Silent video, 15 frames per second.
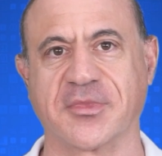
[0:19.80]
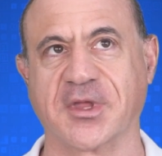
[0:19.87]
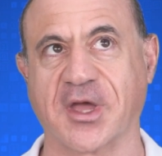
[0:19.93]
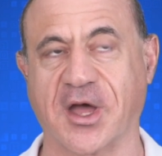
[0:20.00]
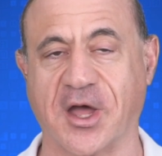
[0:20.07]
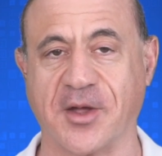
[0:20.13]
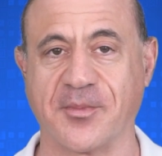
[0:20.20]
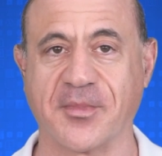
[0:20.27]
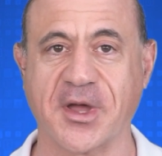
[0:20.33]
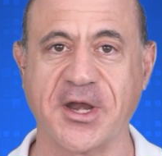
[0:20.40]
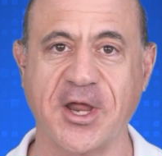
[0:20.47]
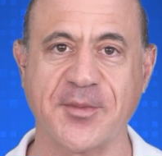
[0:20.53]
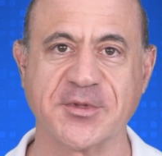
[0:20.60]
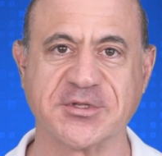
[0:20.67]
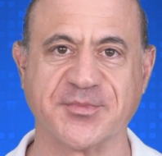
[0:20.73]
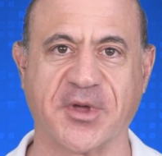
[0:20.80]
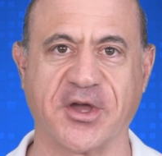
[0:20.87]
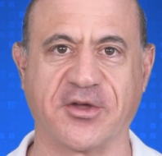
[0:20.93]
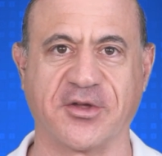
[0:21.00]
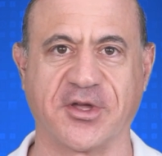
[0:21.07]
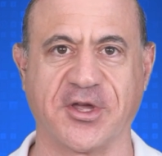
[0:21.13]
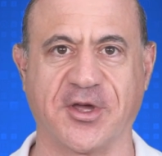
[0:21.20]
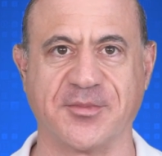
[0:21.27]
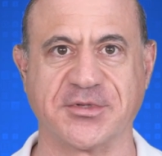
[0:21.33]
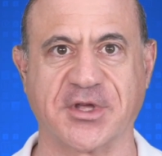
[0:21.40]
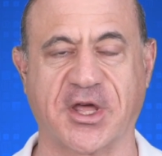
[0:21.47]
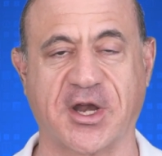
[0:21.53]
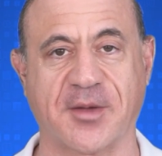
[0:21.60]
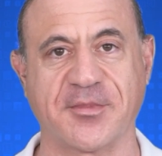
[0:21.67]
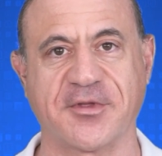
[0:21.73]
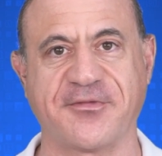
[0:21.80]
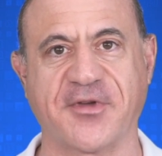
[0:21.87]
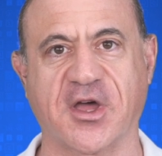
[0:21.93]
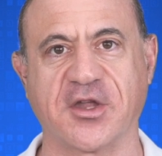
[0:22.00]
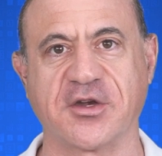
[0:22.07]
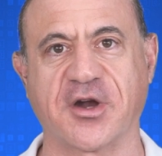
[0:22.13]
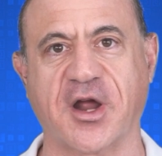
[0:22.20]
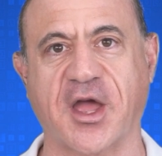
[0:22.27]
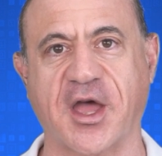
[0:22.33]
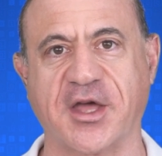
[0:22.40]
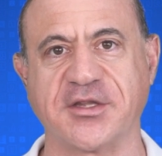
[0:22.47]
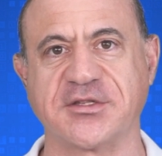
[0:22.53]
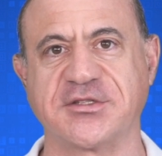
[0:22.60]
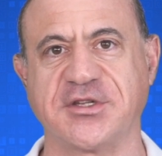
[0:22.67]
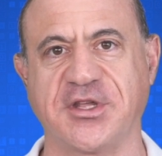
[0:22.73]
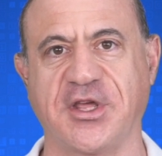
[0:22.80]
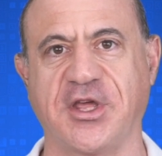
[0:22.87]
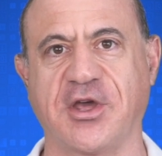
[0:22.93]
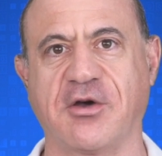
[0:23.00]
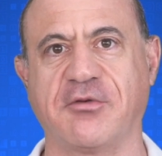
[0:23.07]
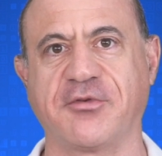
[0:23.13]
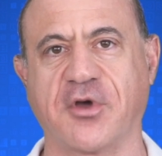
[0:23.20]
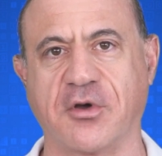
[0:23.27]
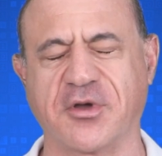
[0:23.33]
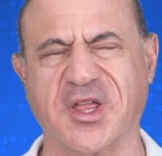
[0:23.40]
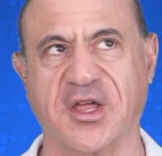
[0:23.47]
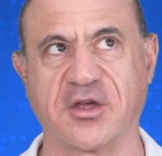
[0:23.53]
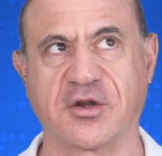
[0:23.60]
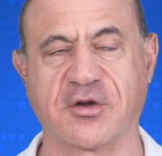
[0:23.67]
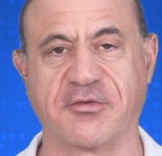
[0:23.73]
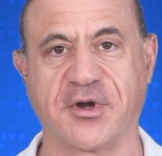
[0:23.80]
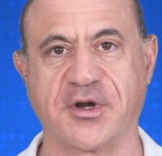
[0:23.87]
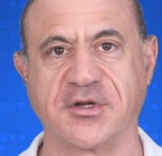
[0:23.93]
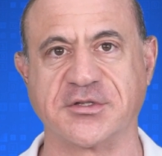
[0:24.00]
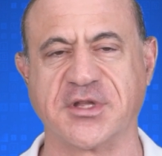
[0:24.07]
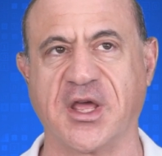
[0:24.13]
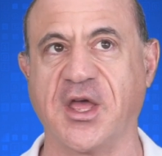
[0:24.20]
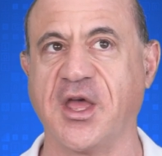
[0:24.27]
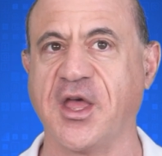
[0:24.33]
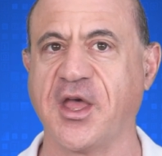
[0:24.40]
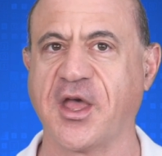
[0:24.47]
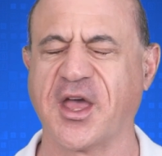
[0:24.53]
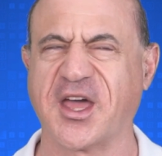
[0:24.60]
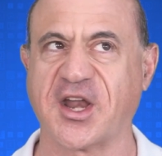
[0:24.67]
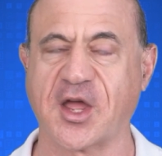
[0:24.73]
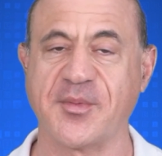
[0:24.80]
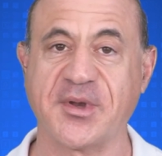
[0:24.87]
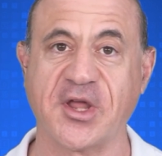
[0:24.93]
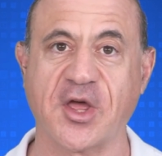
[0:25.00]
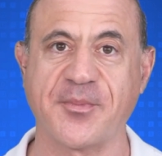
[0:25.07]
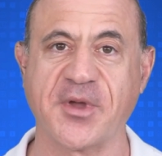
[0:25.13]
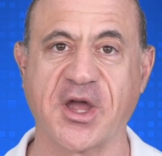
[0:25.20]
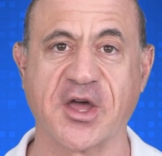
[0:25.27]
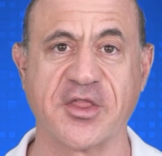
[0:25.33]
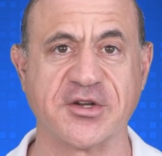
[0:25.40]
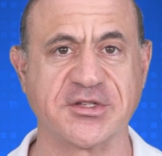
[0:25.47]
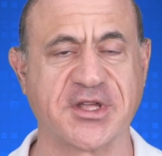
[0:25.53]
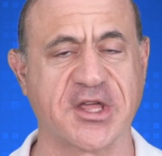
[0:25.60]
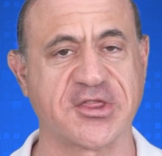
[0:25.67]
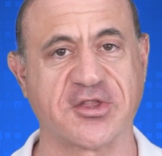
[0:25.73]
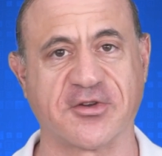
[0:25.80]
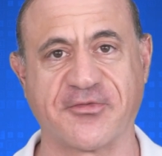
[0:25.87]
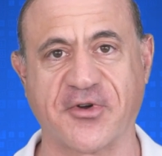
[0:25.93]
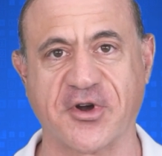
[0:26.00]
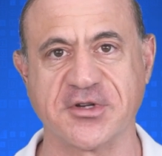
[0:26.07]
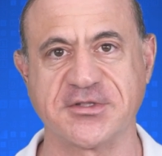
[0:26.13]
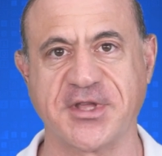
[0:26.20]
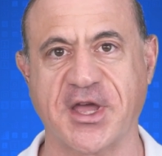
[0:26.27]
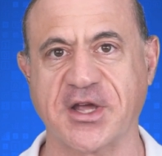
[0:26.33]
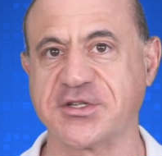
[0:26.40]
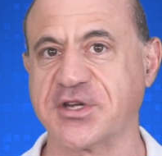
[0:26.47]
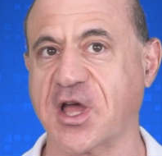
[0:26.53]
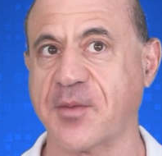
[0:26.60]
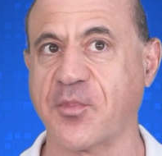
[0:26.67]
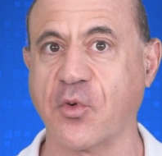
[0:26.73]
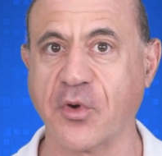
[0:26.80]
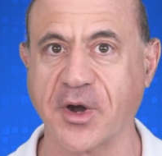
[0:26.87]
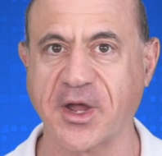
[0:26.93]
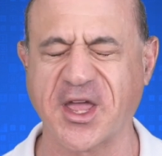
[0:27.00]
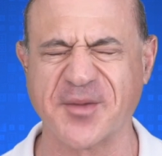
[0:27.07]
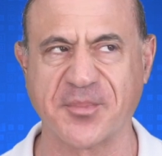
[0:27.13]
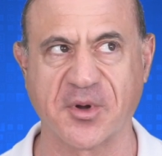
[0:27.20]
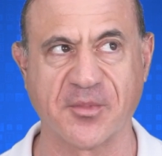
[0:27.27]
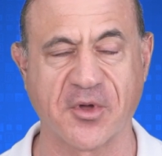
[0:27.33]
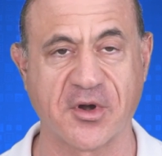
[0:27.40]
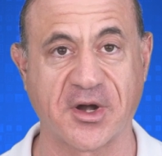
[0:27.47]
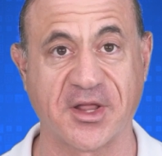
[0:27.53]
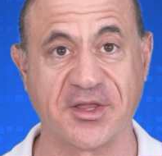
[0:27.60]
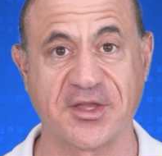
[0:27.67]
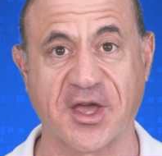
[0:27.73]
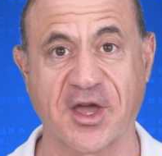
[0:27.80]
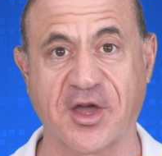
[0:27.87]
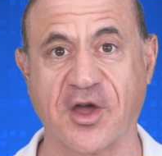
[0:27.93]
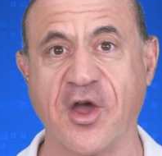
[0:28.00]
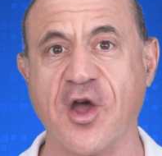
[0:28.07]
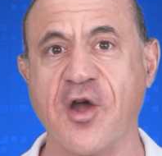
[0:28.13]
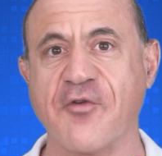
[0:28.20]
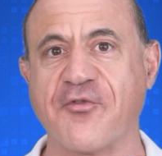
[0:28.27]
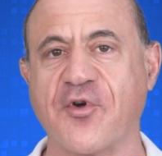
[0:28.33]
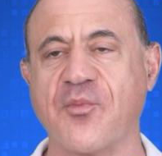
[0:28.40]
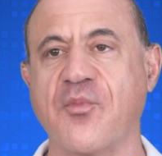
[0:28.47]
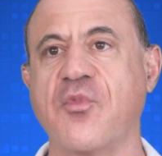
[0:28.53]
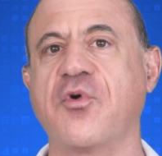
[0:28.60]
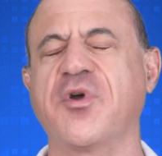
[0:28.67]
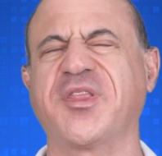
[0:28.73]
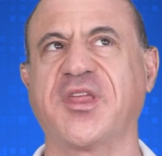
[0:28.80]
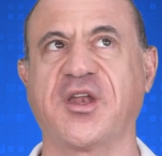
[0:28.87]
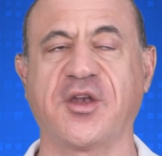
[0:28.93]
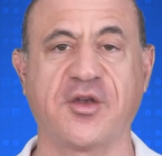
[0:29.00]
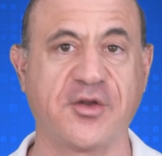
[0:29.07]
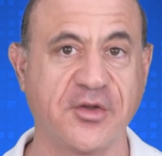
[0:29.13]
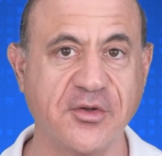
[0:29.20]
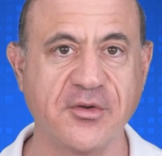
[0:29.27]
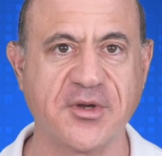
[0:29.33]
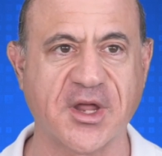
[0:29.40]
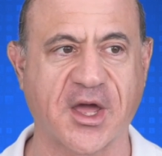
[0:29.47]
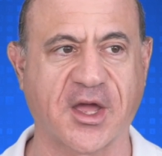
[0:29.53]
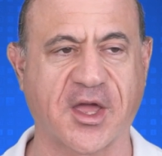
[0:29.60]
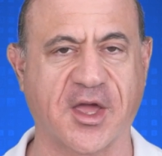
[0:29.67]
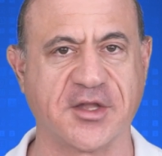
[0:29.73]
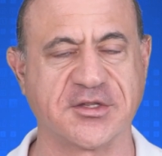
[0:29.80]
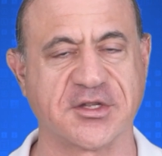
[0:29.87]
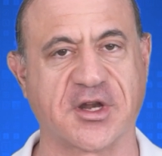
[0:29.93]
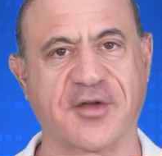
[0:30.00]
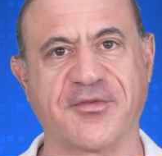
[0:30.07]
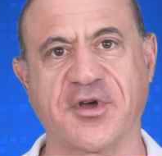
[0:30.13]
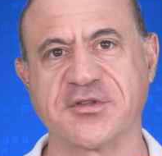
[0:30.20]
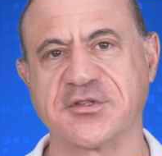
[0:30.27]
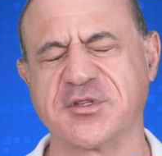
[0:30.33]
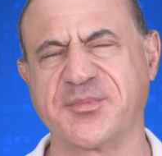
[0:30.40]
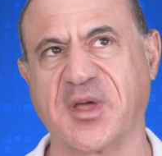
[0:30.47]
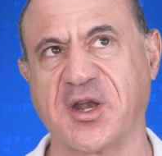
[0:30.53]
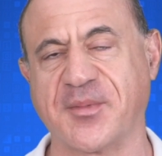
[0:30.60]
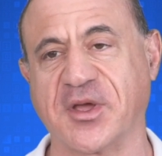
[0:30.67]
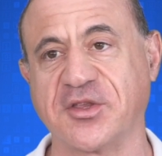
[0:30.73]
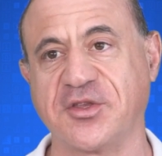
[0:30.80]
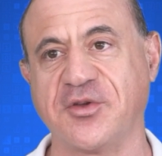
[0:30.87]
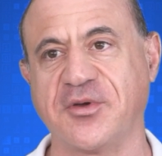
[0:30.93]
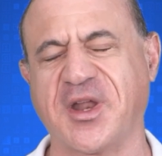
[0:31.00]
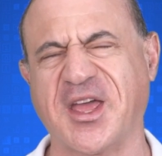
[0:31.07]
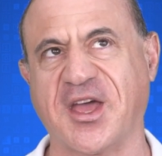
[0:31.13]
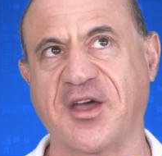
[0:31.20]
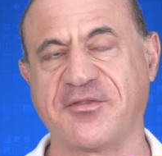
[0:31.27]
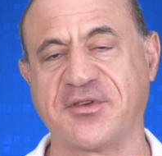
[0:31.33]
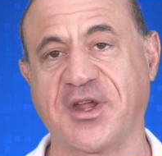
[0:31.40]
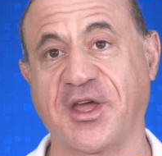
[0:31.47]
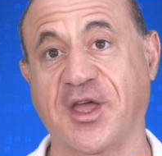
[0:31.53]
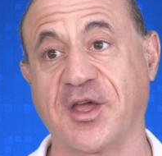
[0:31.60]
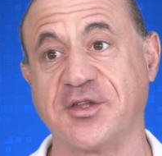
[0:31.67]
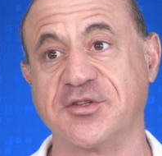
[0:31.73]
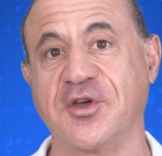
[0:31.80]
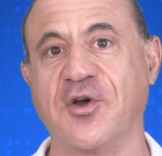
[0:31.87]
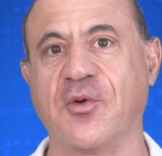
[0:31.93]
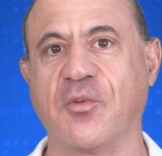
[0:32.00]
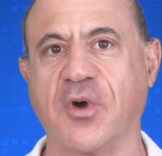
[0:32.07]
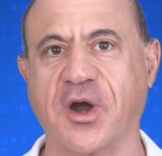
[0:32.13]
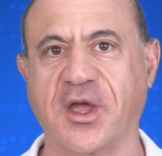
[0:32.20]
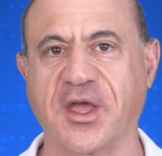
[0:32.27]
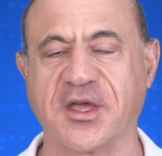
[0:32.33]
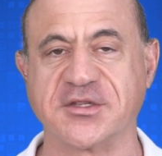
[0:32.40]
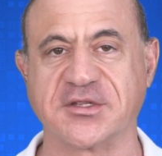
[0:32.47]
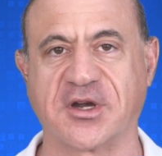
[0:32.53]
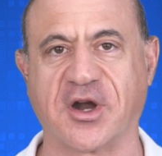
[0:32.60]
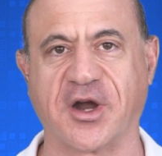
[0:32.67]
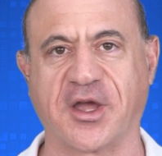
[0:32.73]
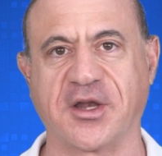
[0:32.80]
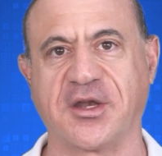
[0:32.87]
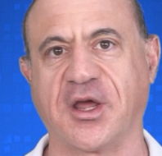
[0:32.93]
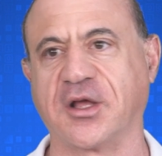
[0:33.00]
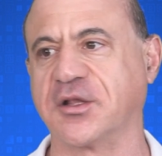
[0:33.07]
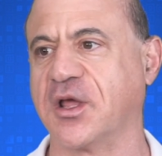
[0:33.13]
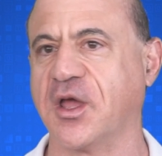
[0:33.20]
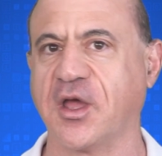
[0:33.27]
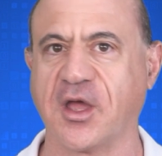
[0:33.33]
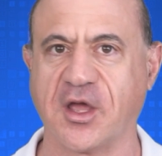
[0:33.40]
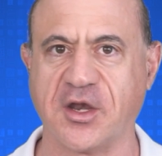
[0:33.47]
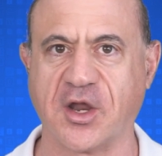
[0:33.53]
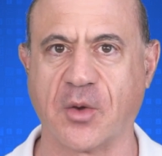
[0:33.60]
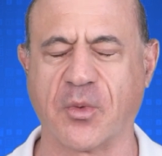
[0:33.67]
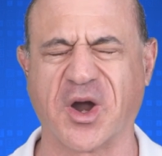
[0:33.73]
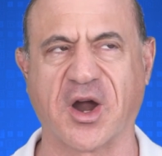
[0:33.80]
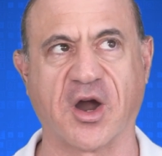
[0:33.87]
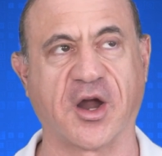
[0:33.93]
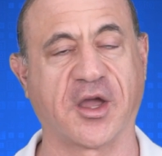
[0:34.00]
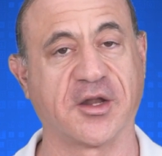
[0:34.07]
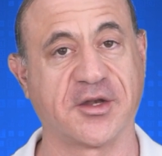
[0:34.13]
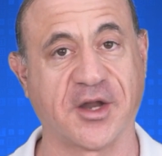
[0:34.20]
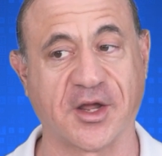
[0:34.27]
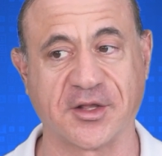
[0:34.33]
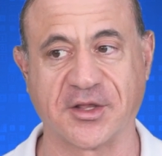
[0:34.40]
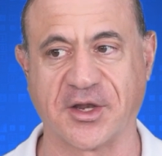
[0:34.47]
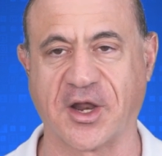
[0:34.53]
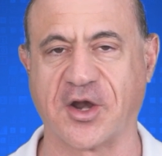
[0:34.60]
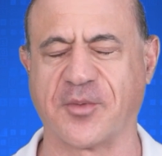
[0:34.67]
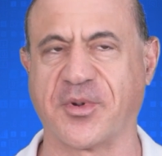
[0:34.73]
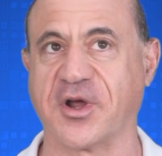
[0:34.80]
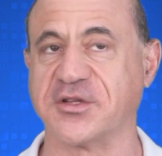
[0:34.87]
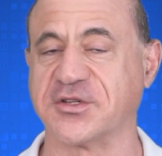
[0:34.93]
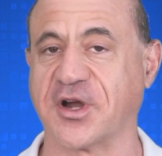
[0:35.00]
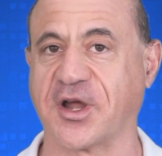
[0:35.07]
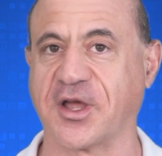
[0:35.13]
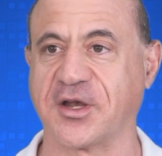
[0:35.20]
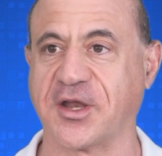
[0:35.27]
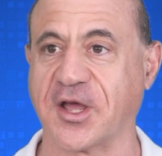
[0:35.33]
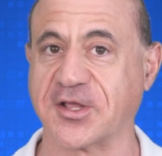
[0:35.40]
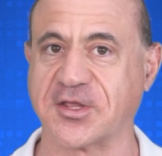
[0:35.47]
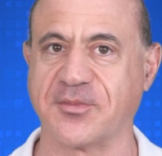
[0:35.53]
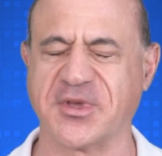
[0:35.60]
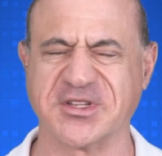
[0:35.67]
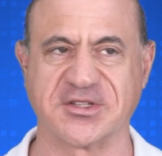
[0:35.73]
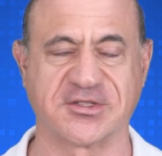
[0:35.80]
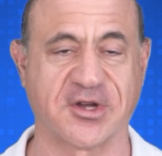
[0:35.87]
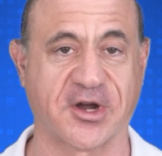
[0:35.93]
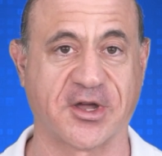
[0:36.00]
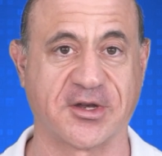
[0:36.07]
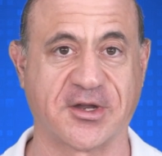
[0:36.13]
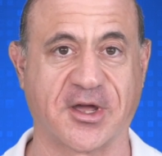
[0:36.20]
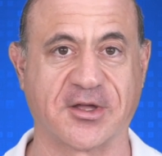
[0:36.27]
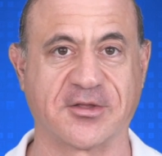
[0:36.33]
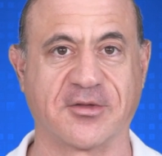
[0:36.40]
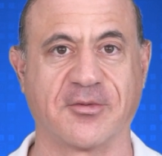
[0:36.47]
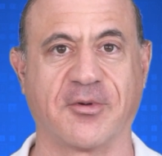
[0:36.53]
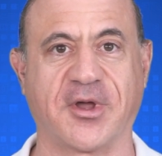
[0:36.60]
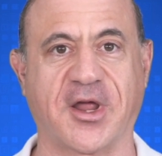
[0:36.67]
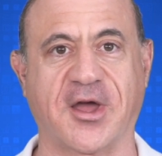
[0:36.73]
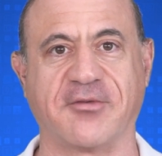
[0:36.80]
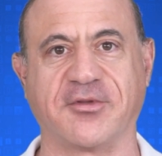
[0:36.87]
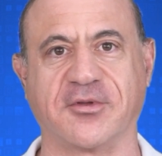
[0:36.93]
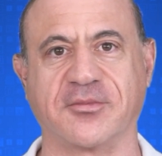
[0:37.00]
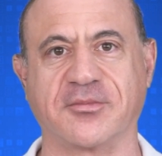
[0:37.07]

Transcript: Hi, my name is Michael Gibbs, and I'm the founder and CEO of GoCloud Careers. And I've been helping others get their first tech job or get promoted in tech for more than two decades, and I've also spent about two and a half decades working as an architect, a network architect, an enterprise architect, a business architect, what have you.